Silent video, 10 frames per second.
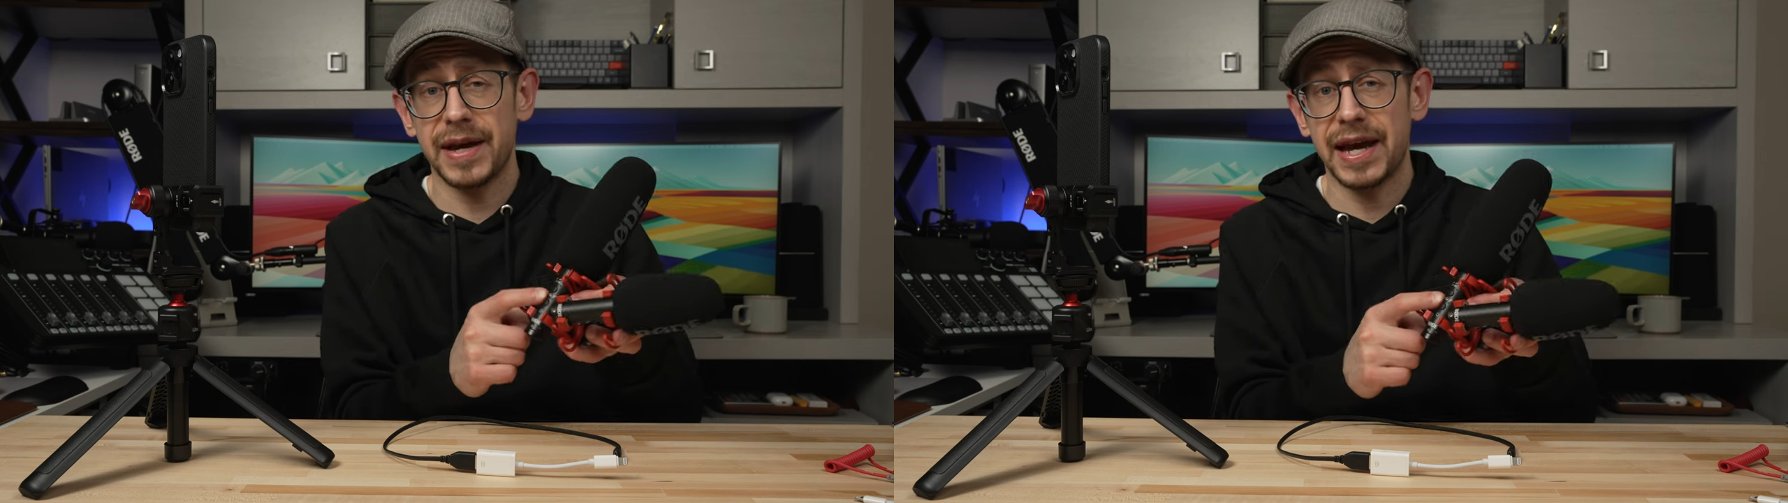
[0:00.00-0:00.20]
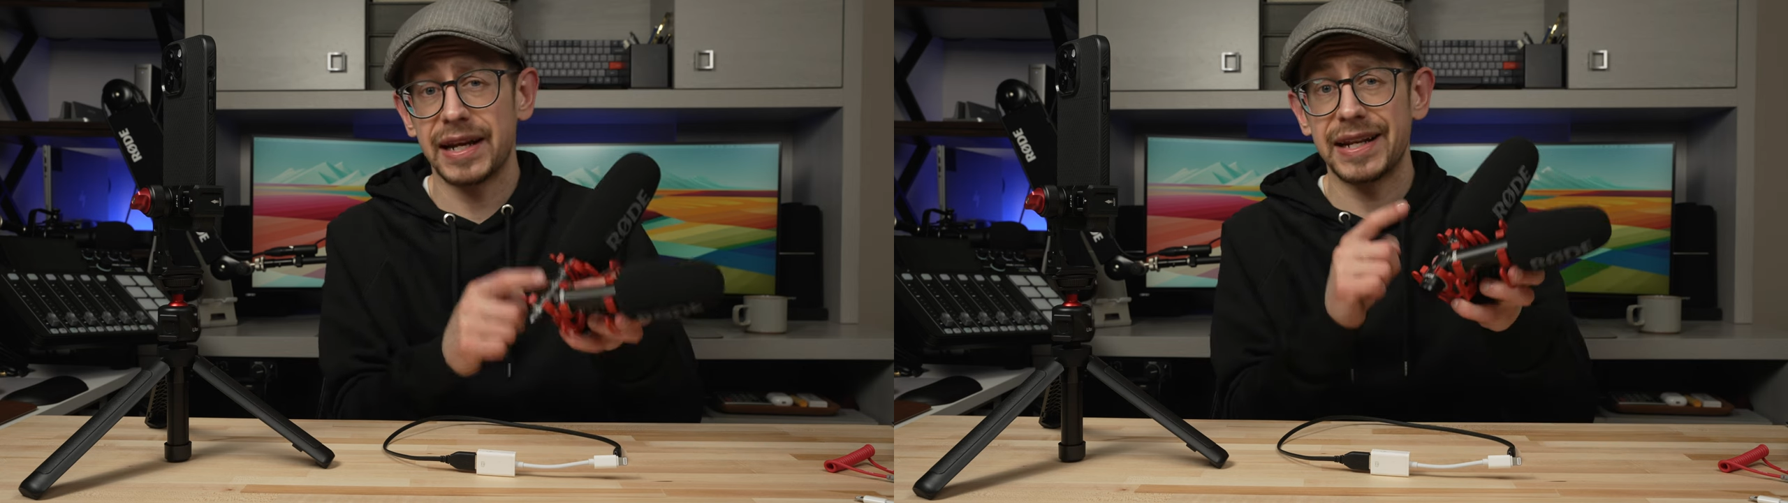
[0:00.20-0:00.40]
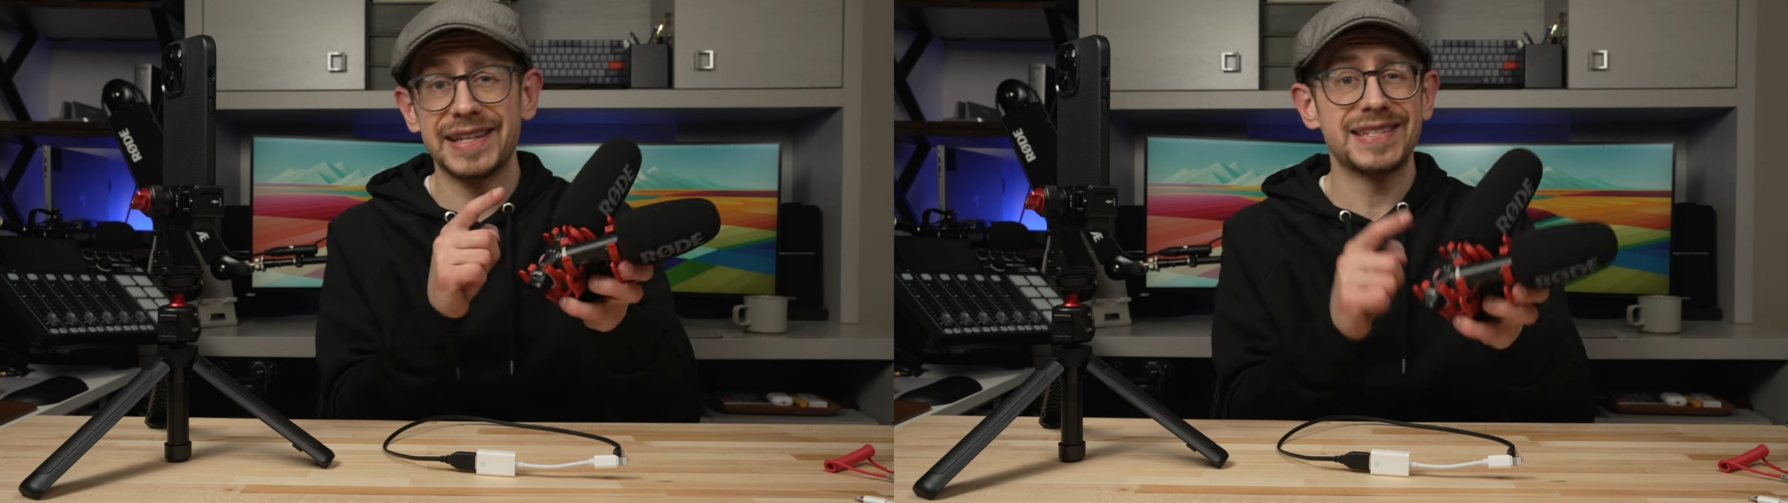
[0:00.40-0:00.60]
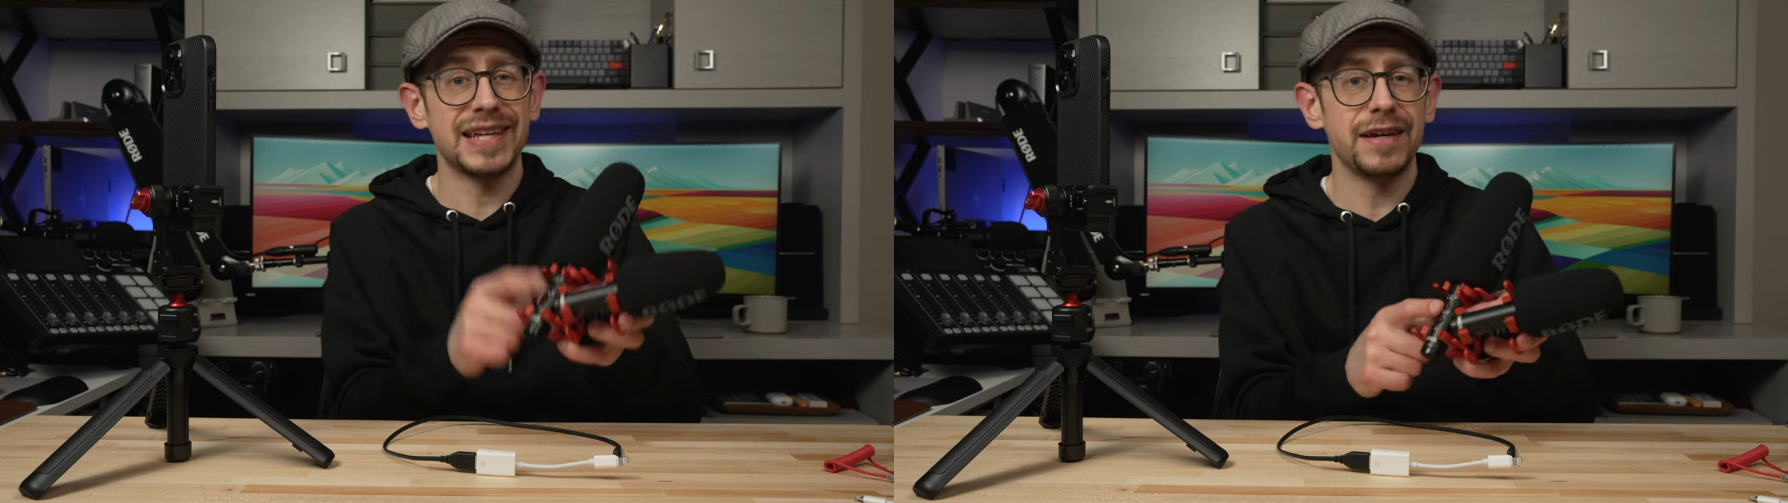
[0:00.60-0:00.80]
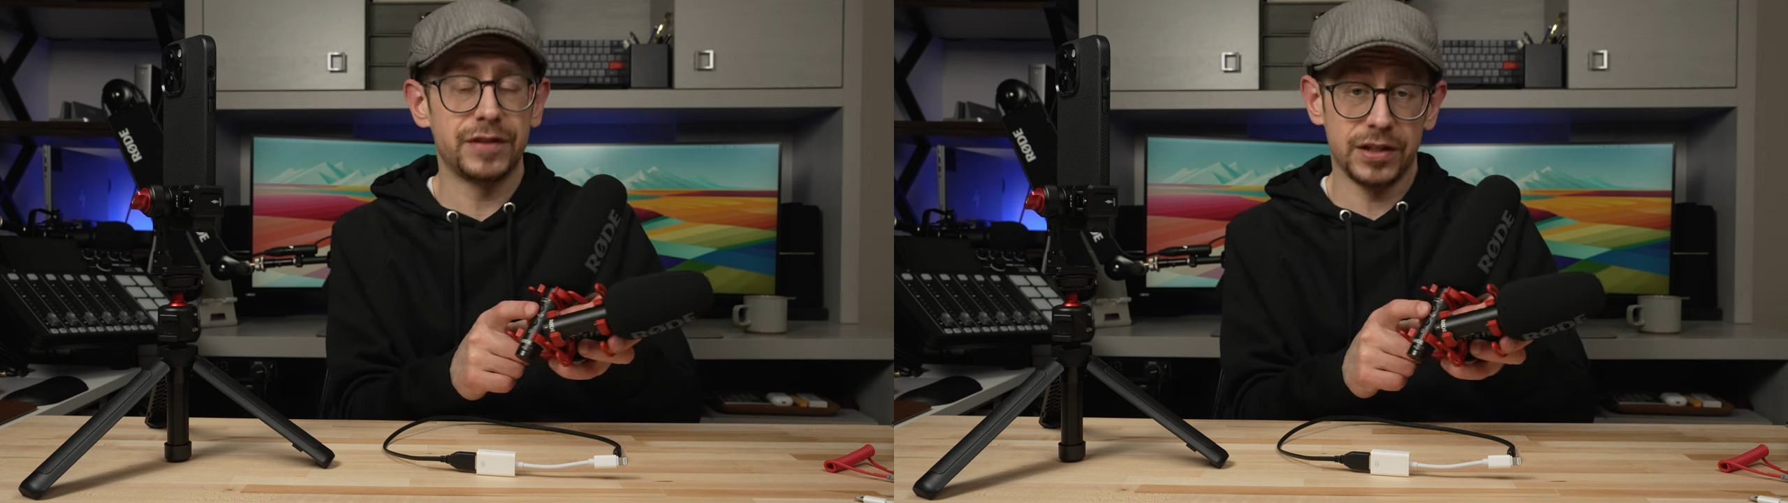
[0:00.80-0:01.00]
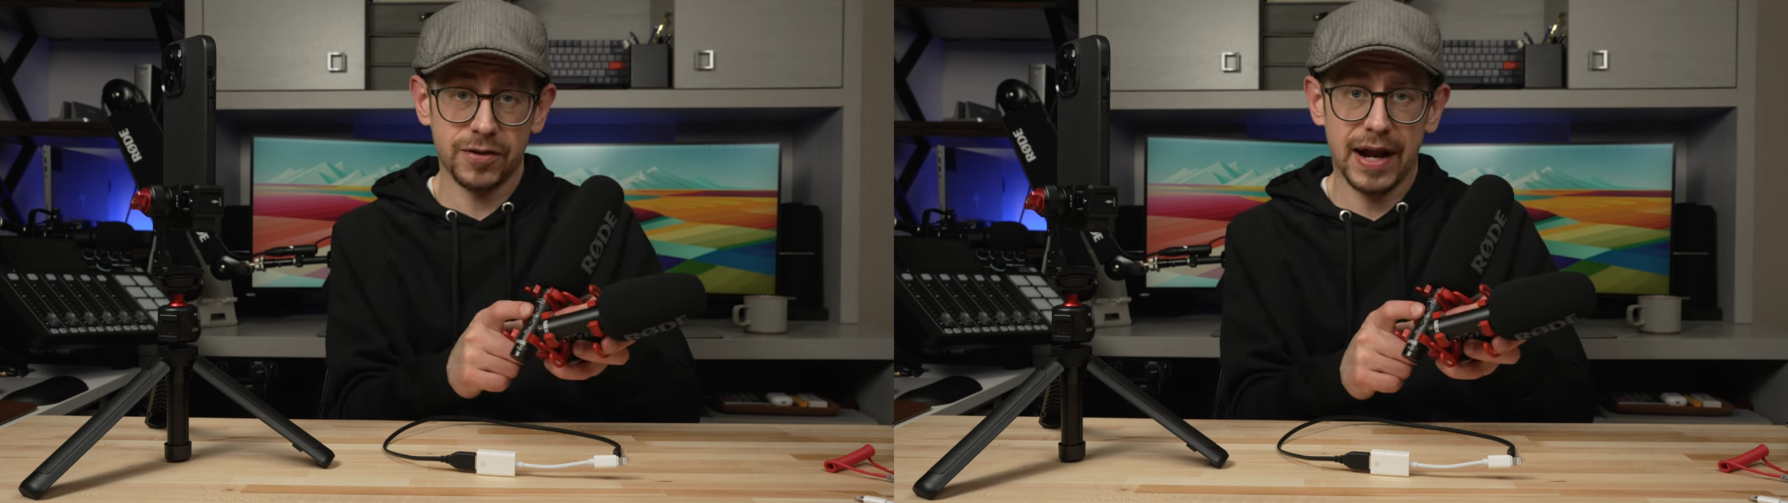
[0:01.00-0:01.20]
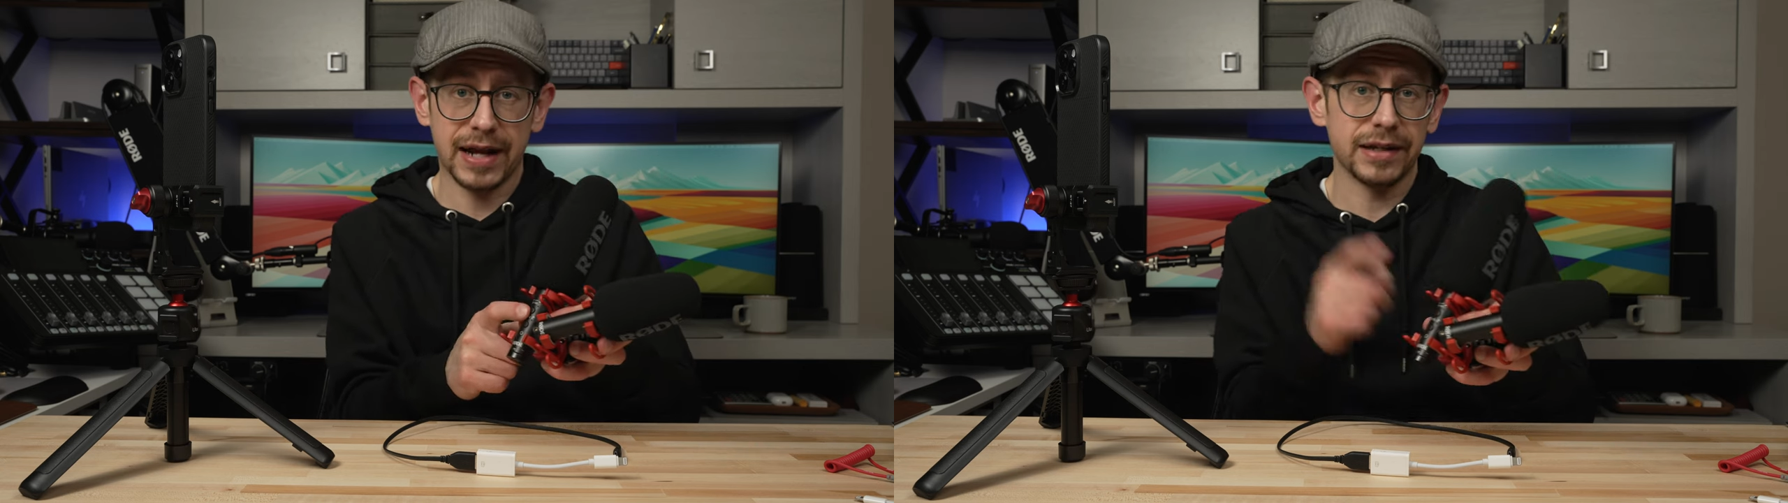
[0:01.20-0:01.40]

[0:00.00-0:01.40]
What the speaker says: pad and a safety track.